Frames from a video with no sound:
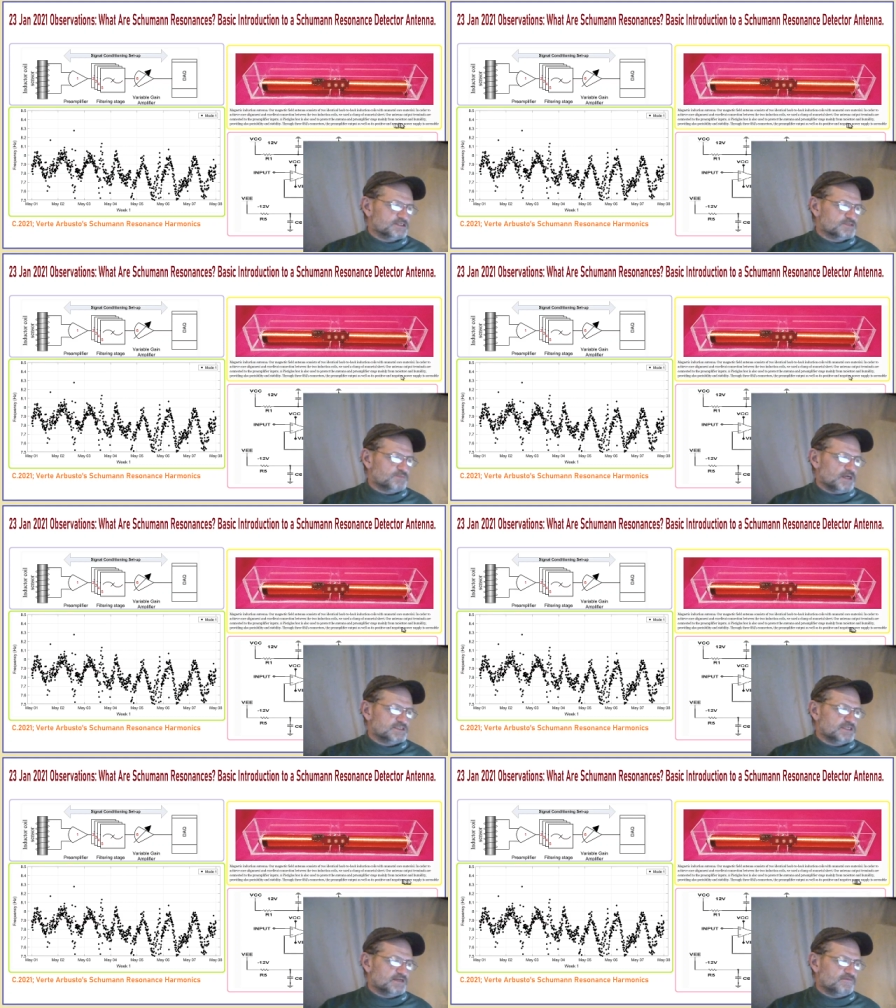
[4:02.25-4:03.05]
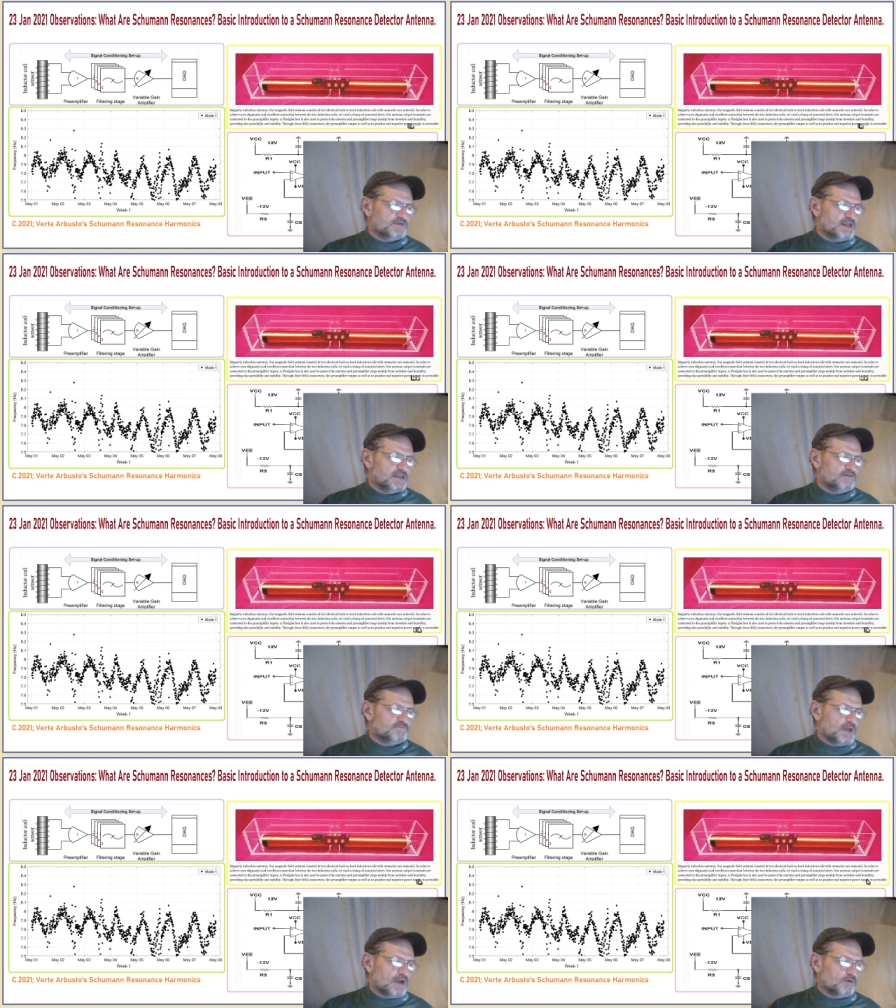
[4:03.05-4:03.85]
its positive and negative
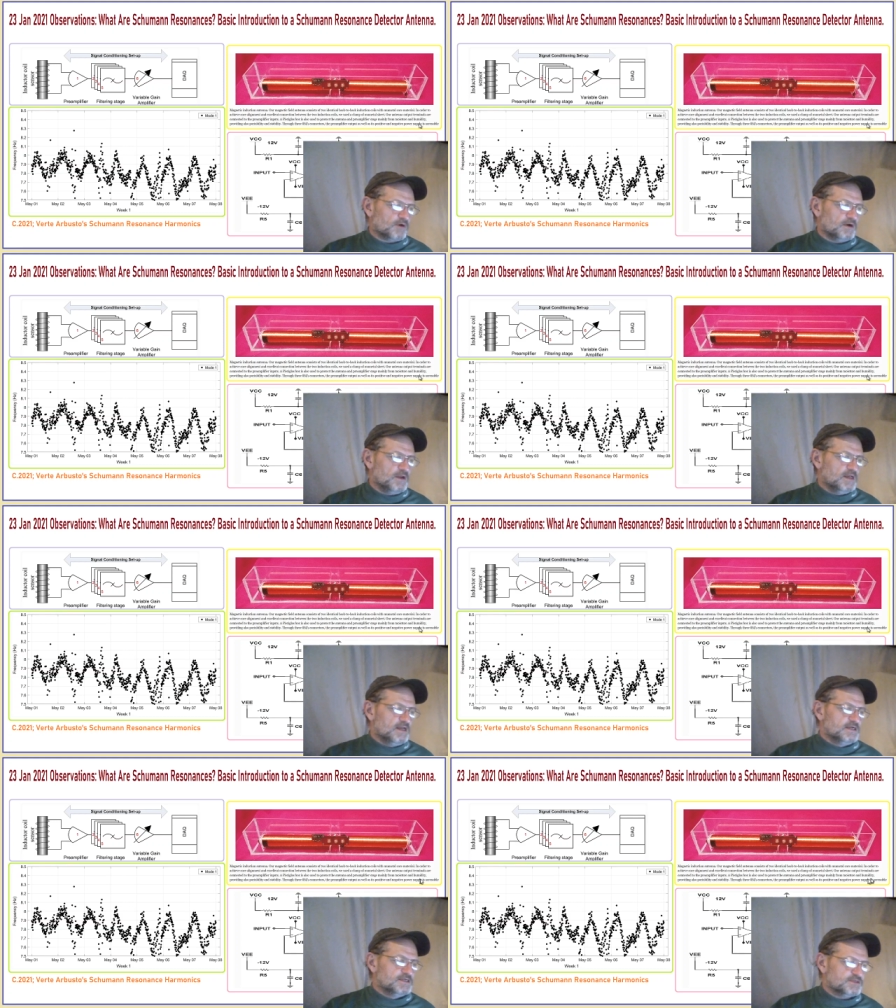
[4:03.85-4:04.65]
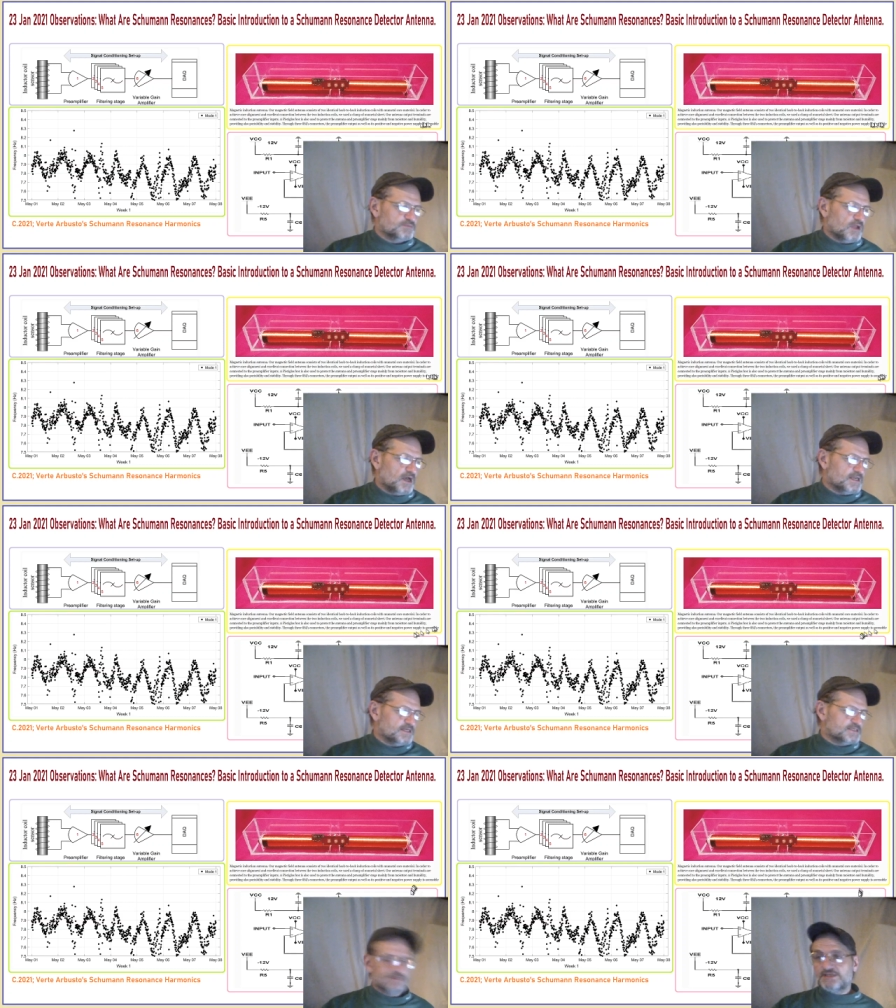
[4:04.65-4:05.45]
power supply,
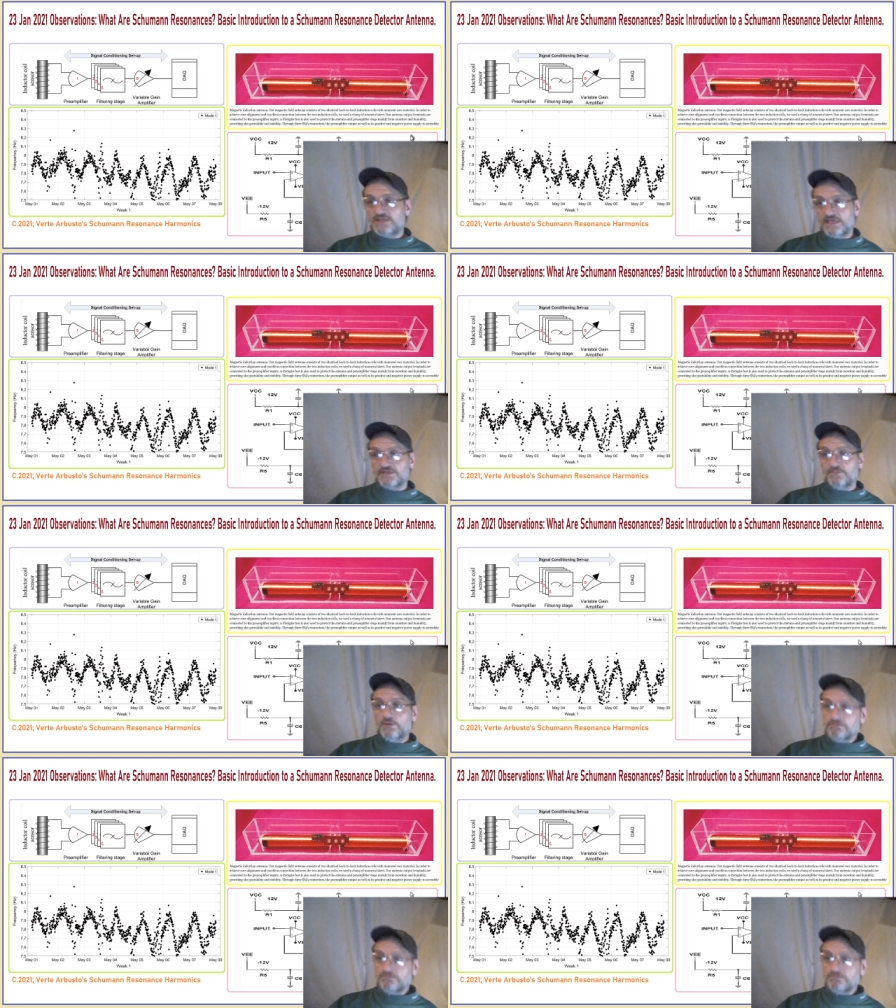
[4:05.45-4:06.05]
is accessible.